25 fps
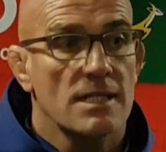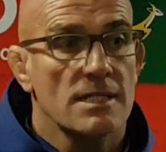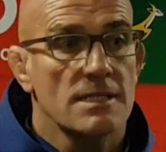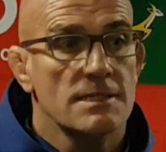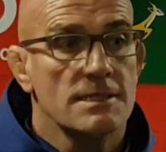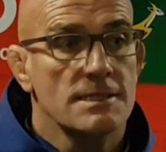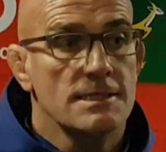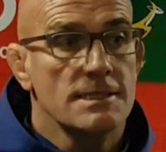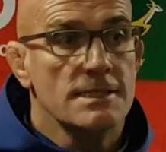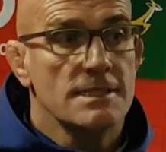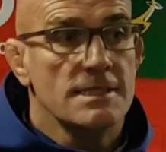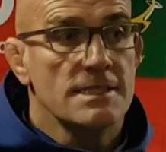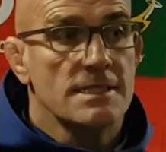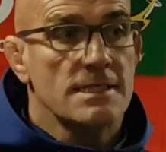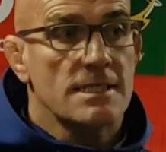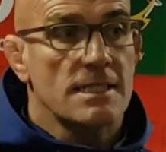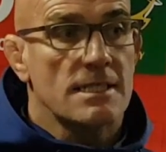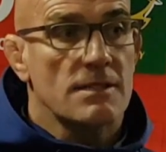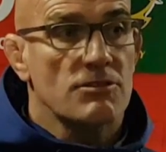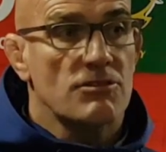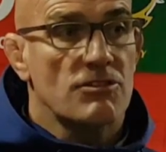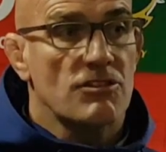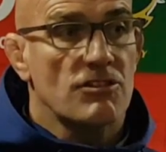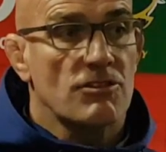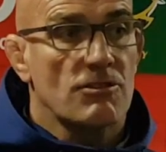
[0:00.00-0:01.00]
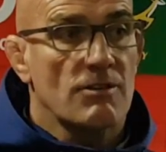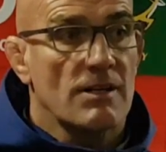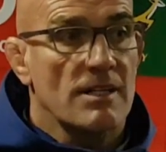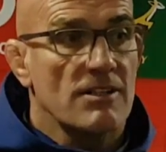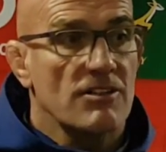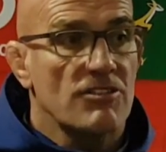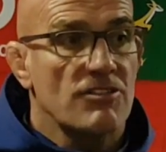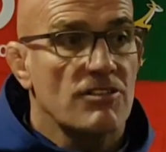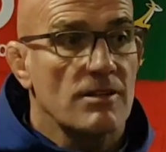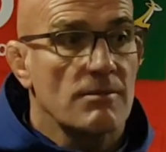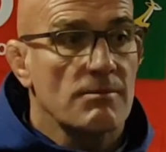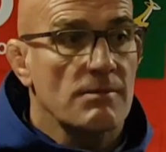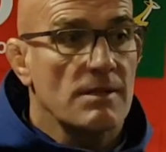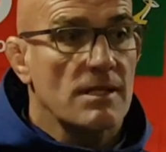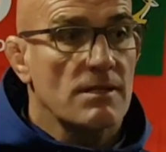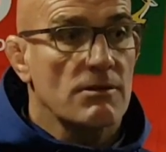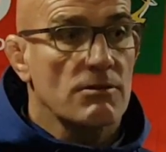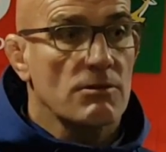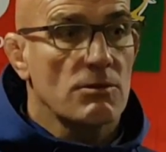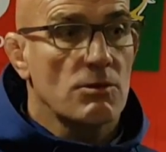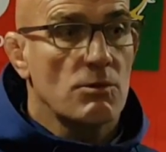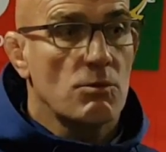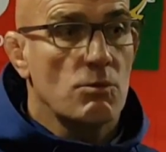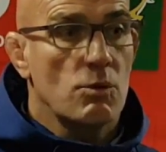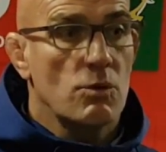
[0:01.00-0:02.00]
And it's just great to see him get a
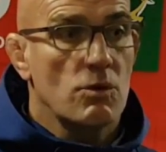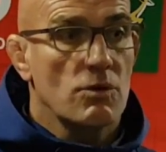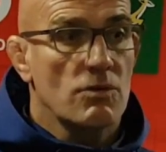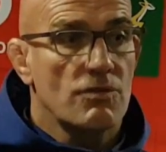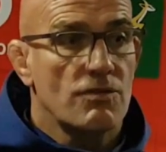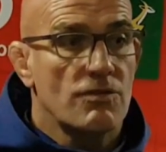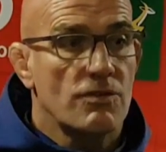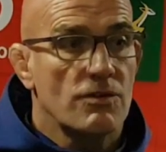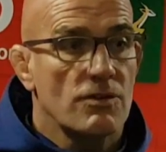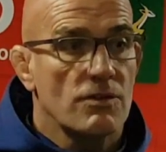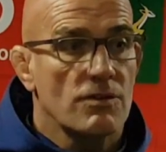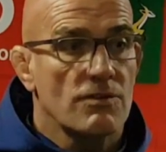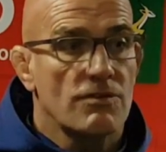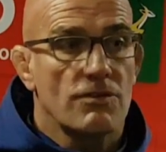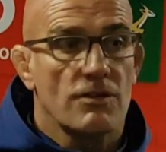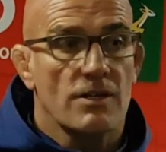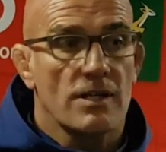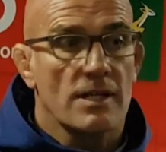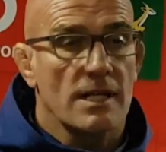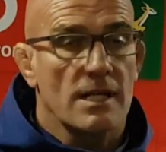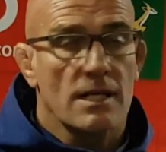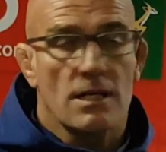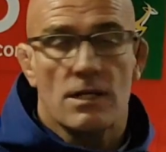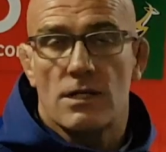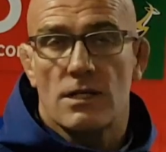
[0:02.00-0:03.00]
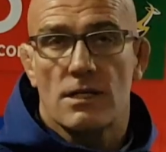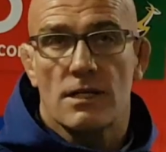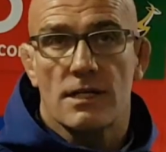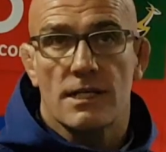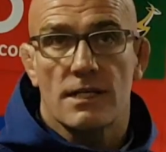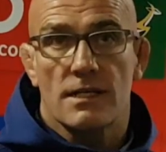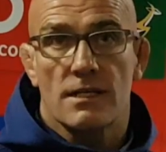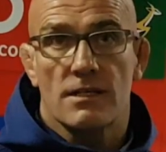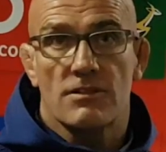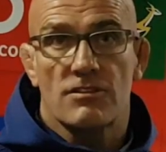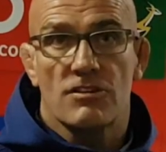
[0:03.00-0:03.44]
reward for getting high, you know,